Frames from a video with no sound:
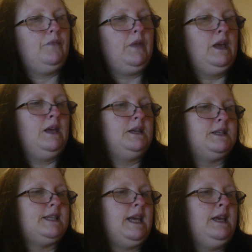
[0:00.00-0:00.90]
it is
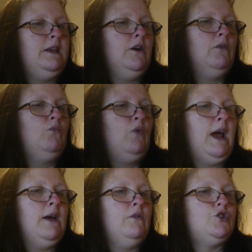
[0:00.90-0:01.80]
saying on
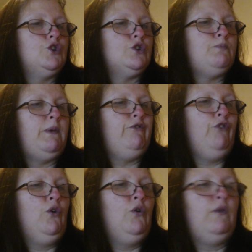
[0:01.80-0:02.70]
round, just before